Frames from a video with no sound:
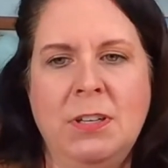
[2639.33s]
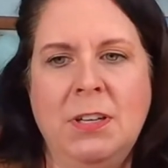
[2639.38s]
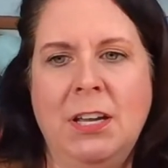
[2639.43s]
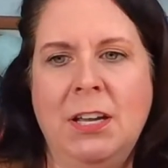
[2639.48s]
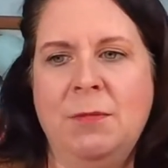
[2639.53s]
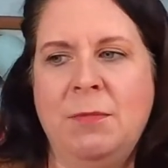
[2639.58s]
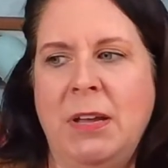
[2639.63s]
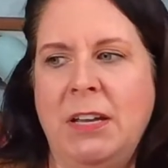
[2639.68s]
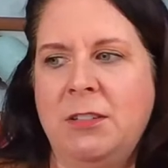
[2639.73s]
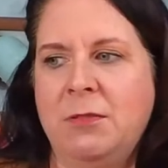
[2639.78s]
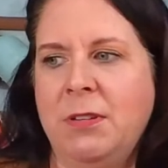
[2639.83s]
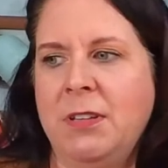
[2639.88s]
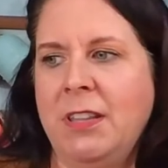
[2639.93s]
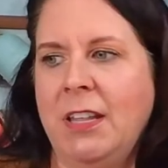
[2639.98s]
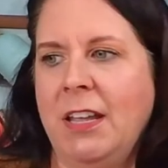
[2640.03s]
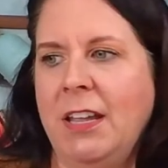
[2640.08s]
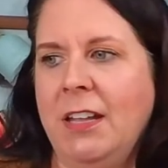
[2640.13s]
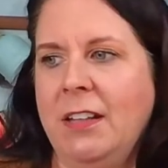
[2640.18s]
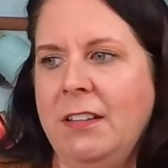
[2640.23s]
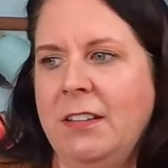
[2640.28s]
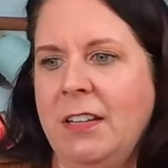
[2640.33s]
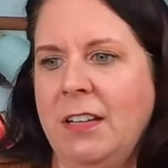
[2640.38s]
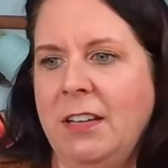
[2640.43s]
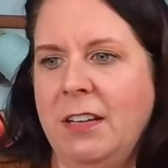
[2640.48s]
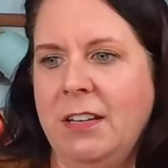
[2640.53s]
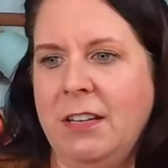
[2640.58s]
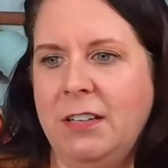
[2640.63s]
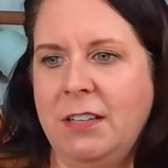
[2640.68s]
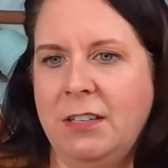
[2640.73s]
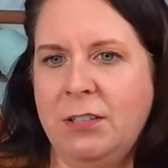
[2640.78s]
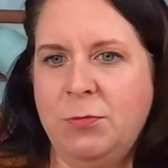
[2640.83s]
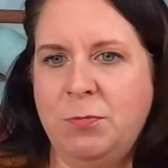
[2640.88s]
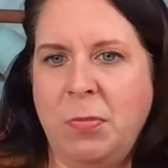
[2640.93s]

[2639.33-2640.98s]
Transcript: it makes me think that he's